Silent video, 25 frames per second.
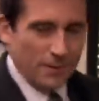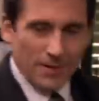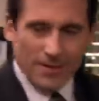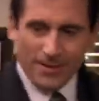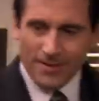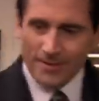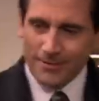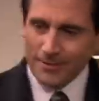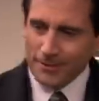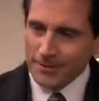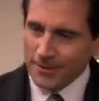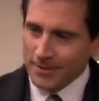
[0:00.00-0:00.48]

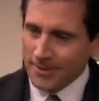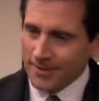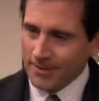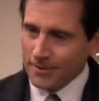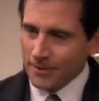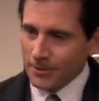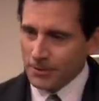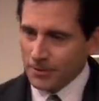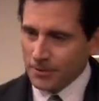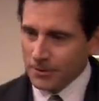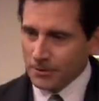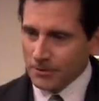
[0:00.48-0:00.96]
wow, look at
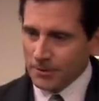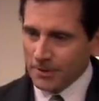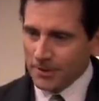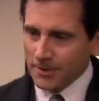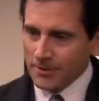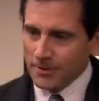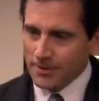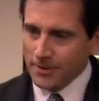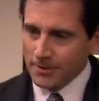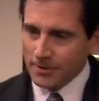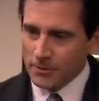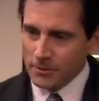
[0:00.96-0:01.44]
those. How
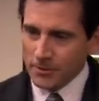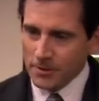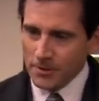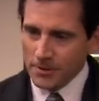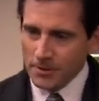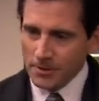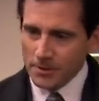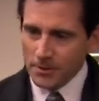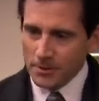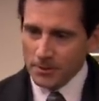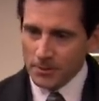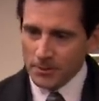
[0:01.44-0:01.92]
nice for
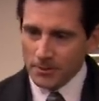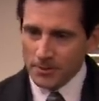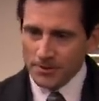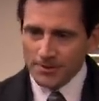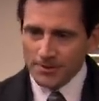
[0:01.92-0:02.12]
you.